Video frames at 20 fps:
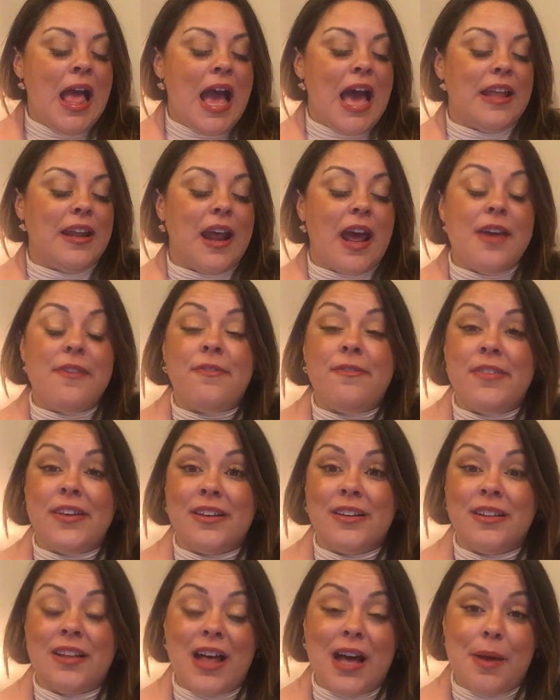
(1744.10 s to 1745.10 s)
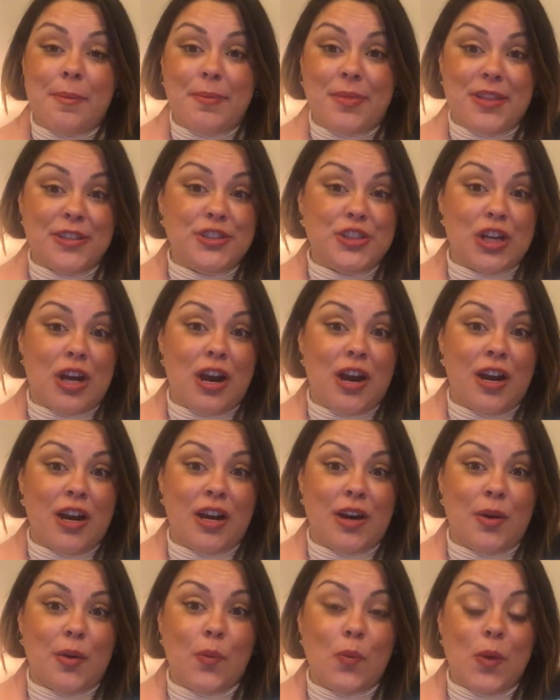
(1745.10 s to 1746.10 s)
and I fill up the
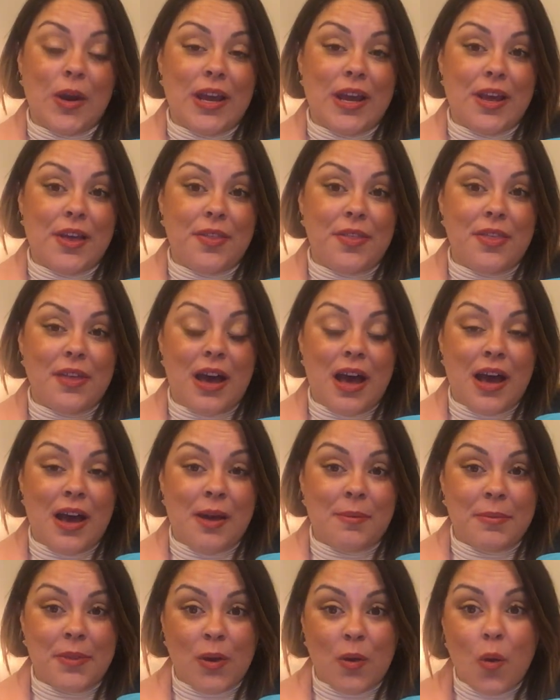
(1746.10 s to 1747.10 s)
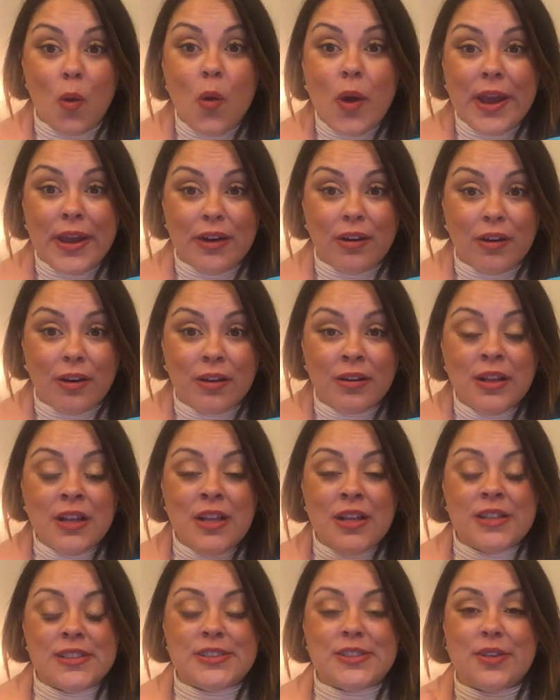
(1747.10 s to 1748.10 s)
jar with the oil
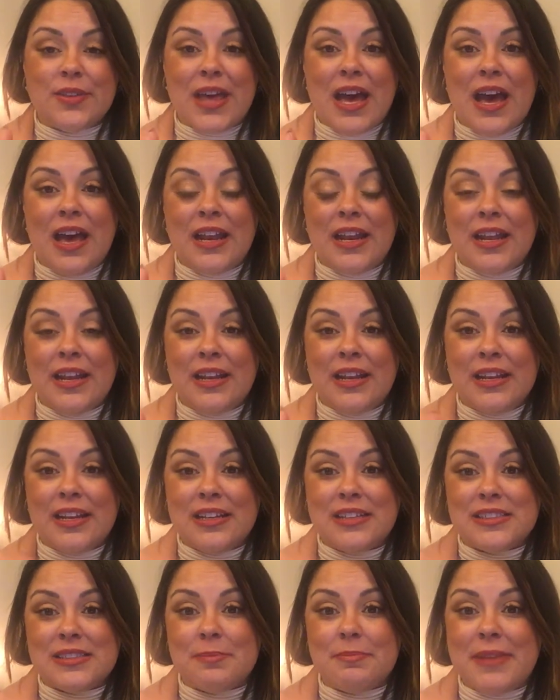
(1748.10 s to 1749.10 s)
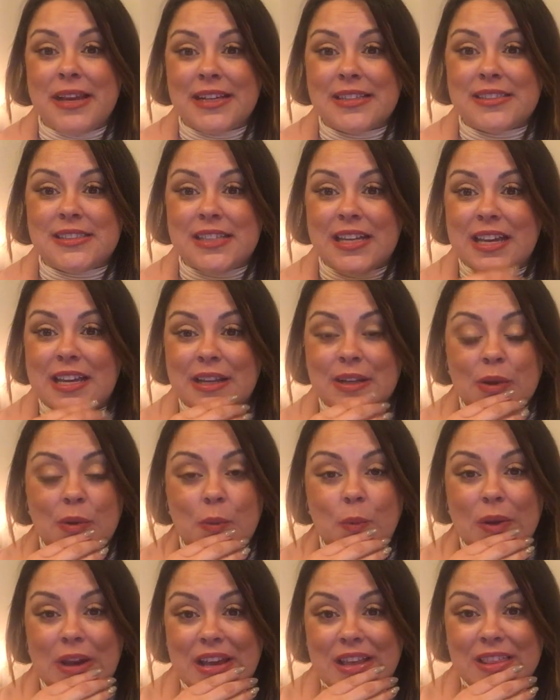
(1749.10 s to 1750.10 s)
so that it is mixed
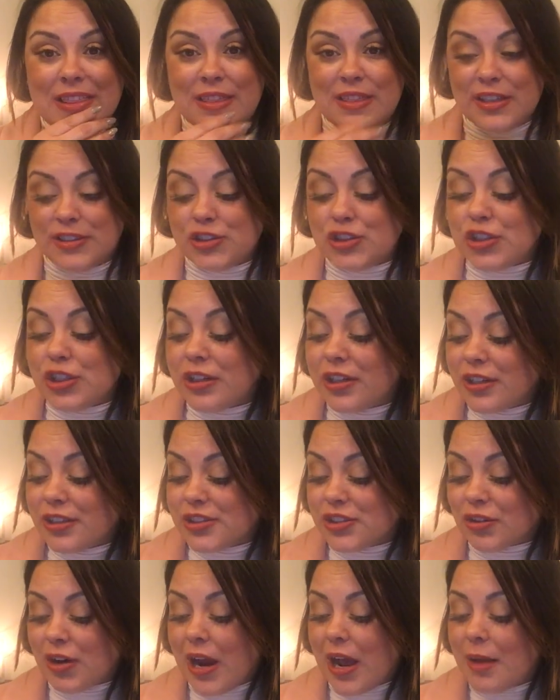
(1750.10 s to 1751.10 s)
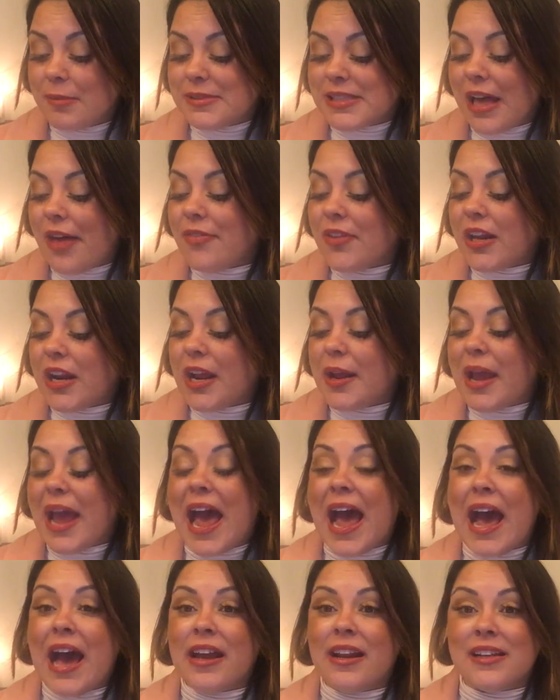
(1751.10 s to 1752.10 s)
in with the sugar scrubs, and then I
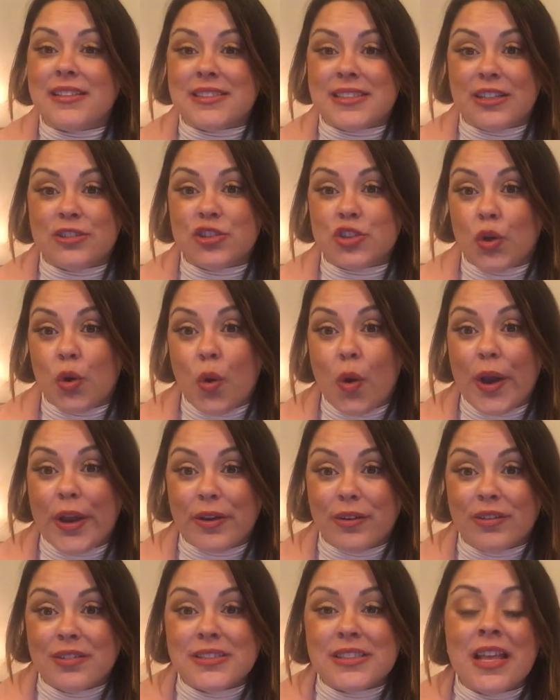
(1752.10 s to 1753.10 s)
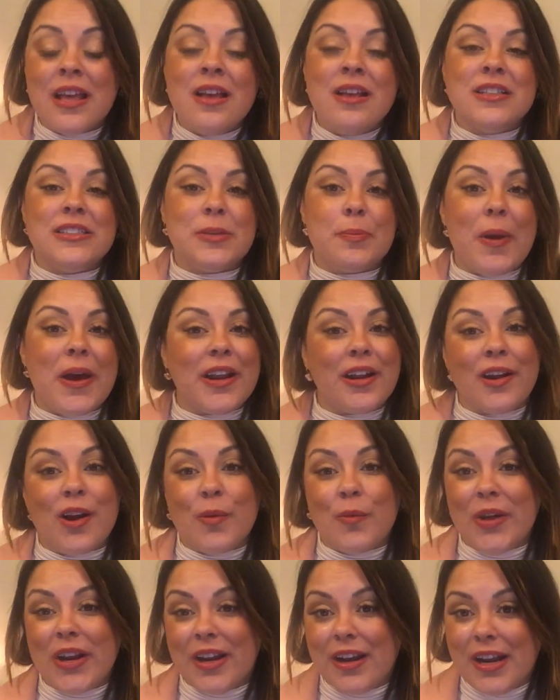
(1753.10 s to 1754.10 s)
add essential oils depending
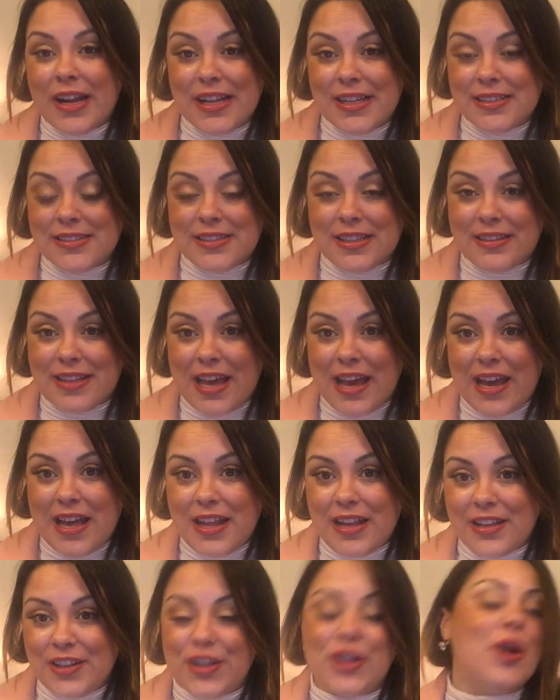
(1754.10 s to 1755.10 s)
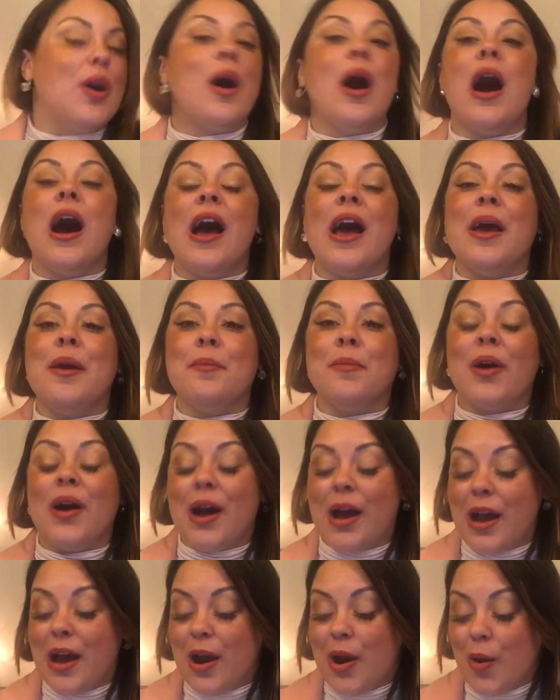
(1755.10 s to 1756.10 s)
on what it is that
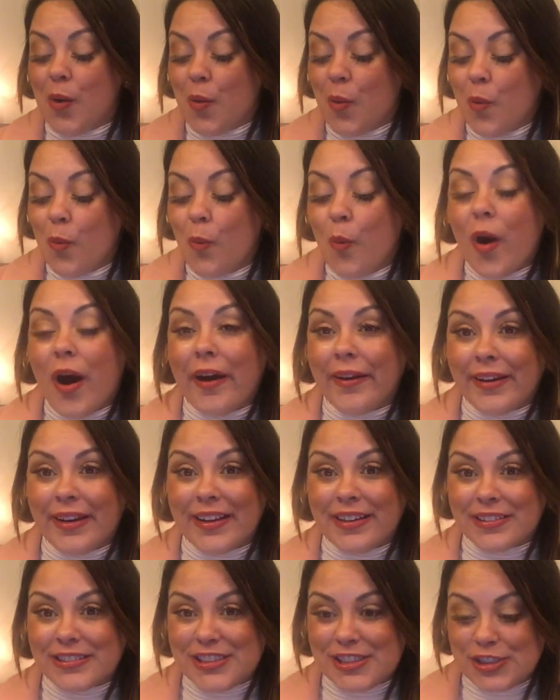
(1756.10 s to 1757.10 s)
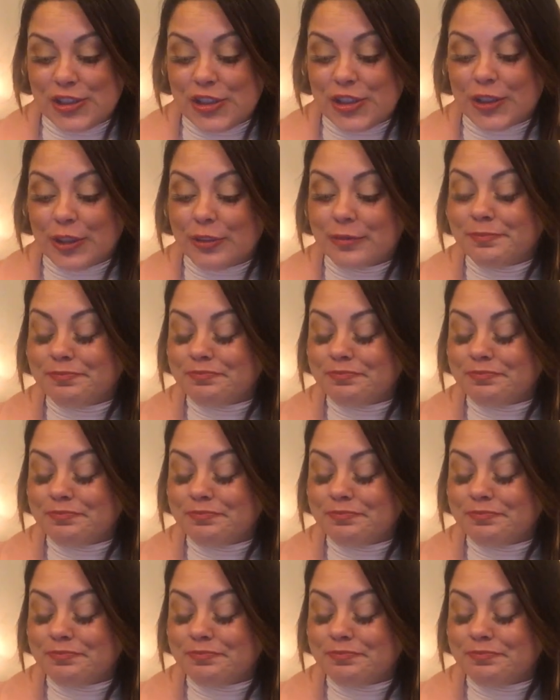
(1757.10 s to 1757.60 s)
I'm wanting to do.